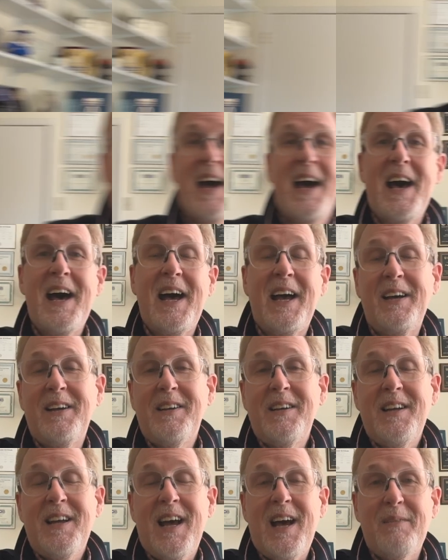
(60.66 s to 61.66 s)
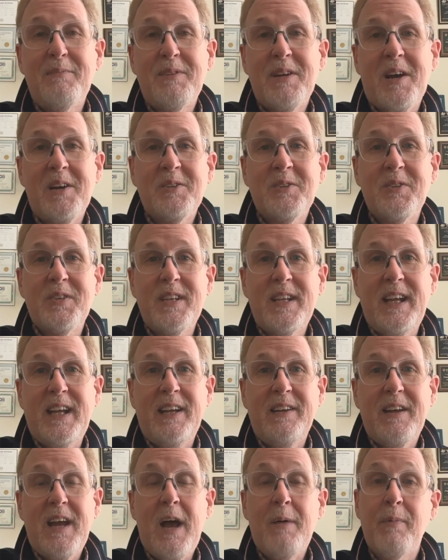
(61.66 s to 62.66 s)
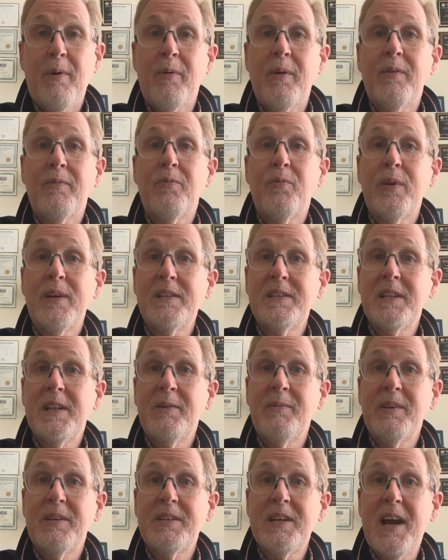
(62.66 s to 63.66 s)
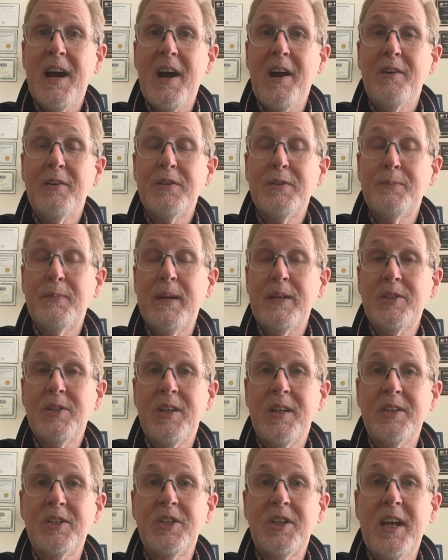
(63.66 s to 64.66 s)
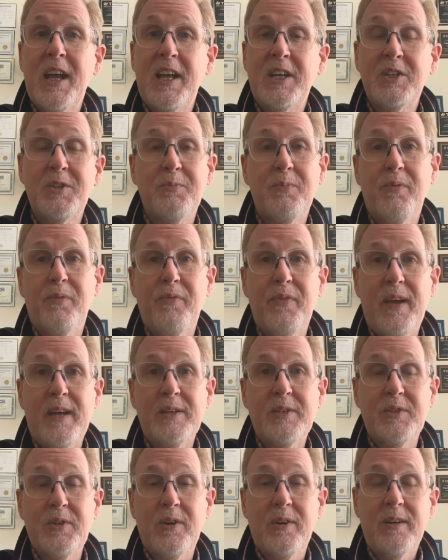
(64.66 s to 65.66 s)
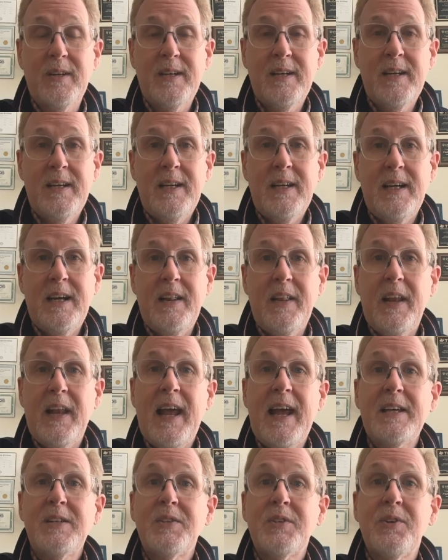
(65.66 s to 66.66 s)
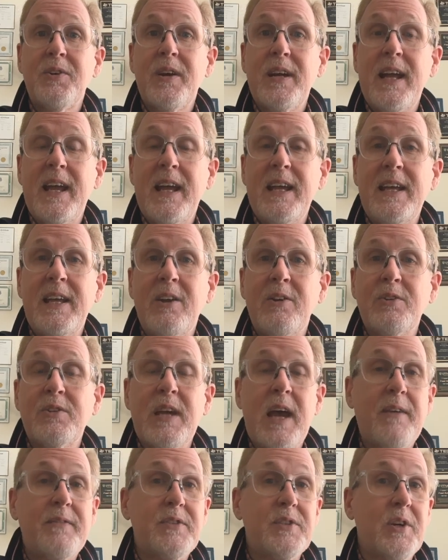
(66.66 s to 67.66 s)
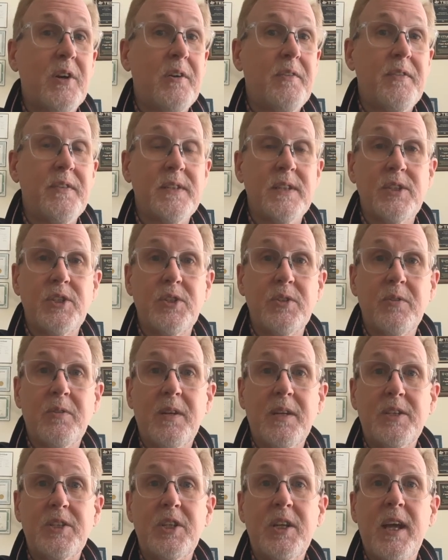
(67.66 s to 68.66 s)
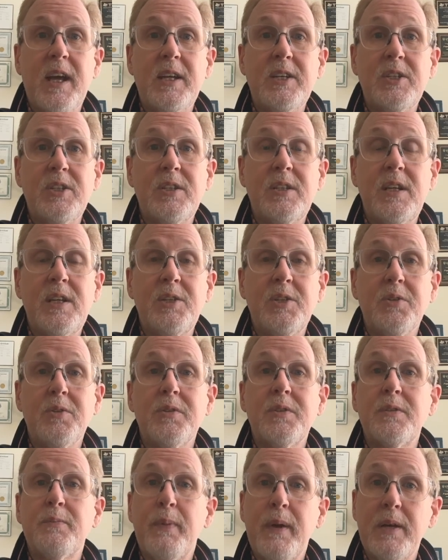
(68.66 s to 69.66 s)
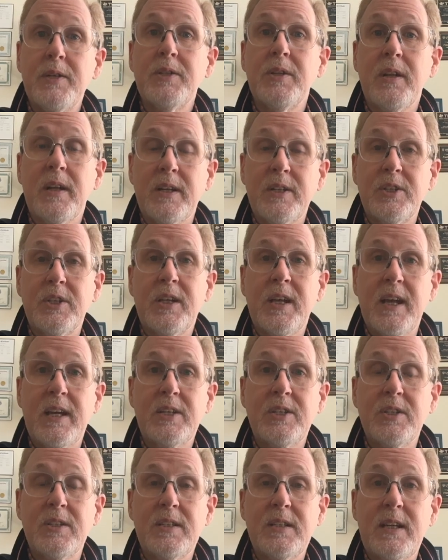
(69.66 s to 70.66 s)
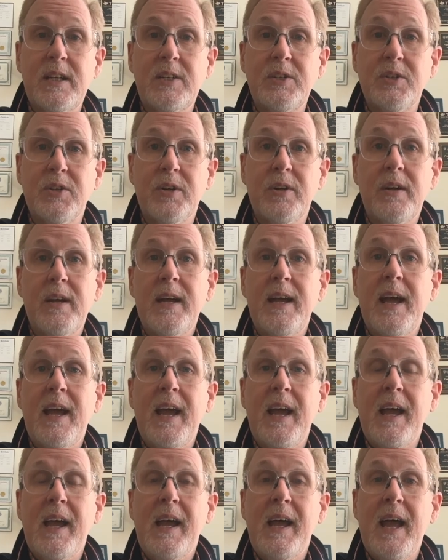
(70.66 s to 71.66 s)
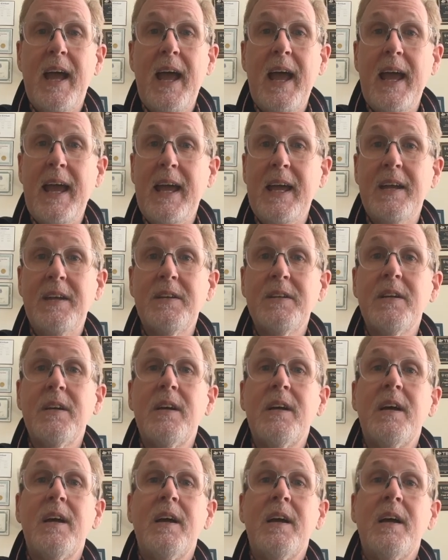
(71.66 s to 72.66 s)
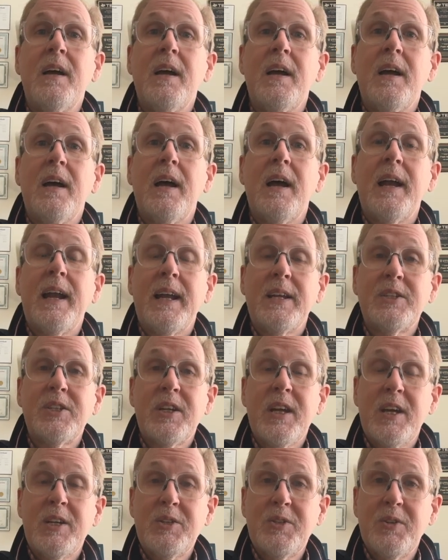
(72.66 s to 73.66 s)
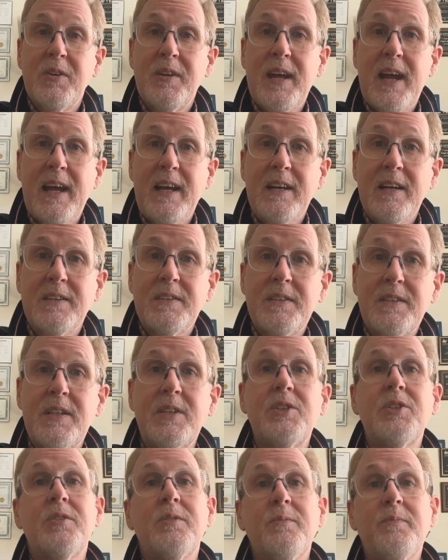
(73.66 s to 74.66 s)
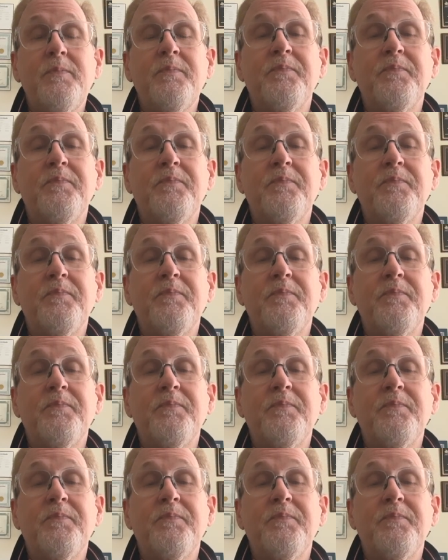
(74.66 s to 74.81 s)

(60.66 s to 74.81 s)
Hi, I'm Dr. D. I'm a recently retired special education professor, and in the last 38 years I've served as a general education teacher, special education teacher, and an educational diagnostician